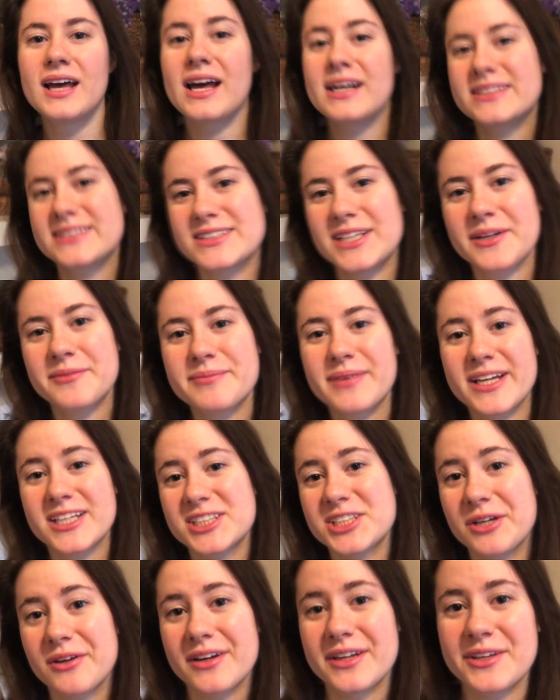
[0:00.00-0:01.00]
I'll start by
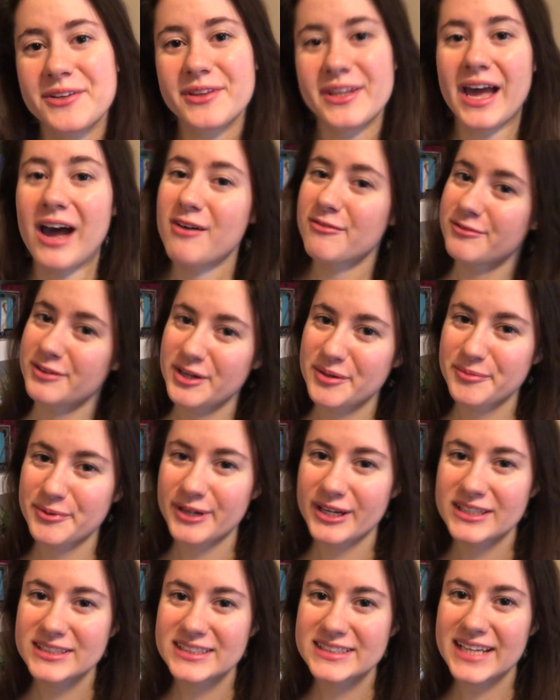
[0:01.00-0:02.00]
showing you the outfit I'm
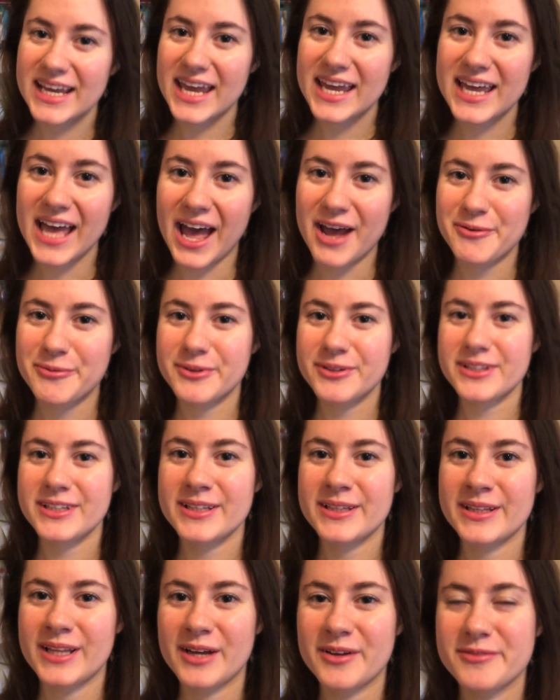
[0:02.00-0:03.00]
wearing today. I
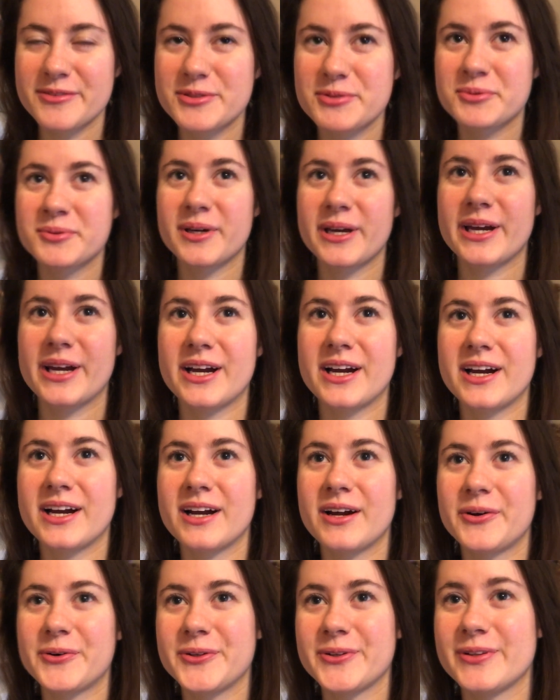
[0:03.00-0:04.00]
really love to
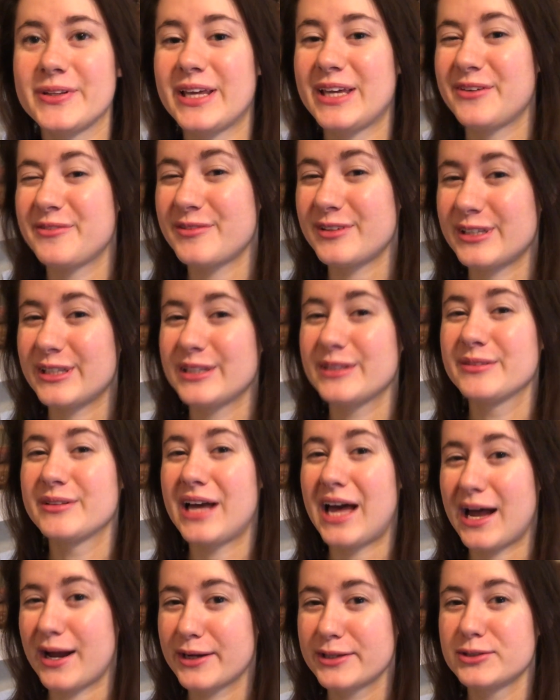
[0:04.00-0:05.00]
wear Old Navy
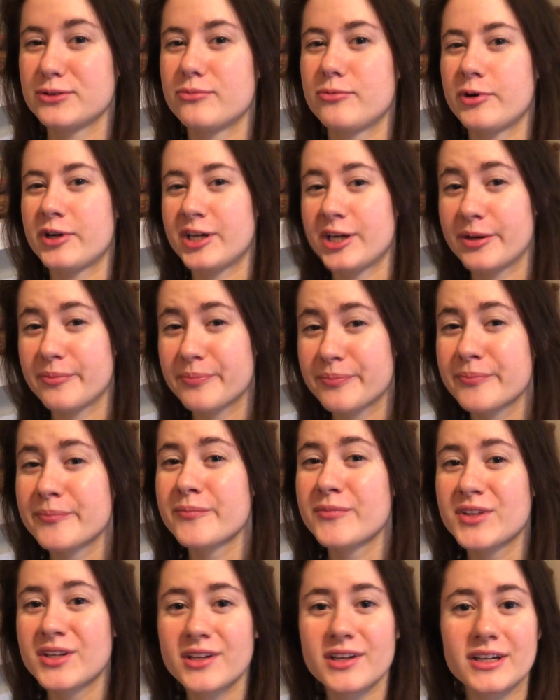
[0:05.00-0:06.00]
activewear.
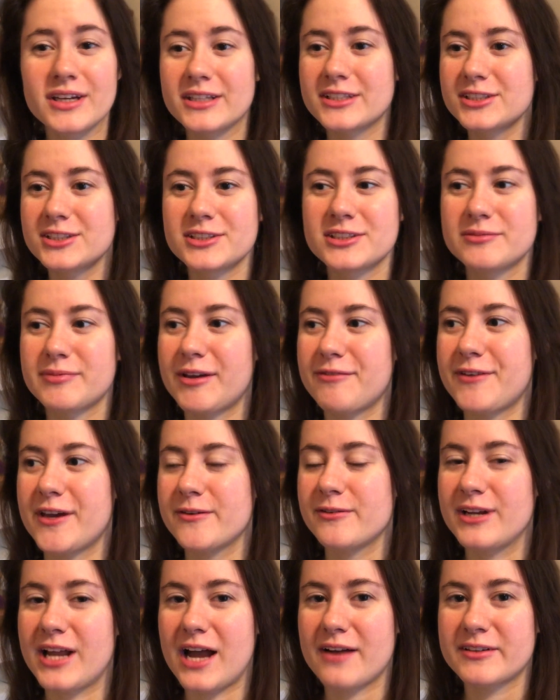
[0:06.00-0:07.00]
It's just my
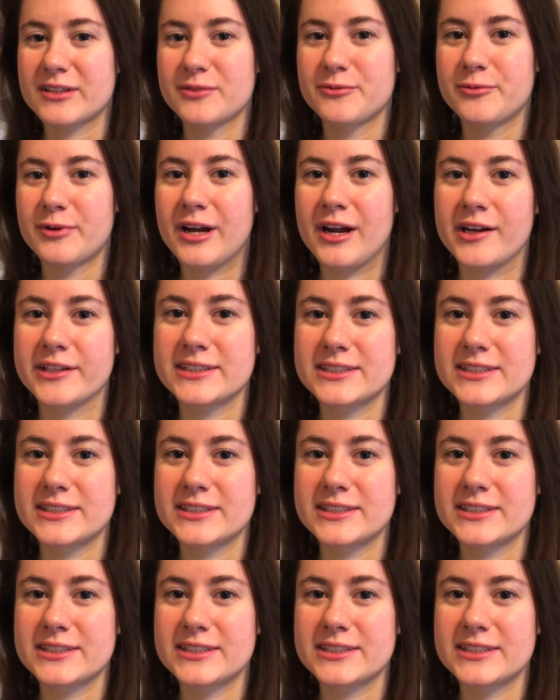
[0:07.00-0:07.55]
favorite activewear.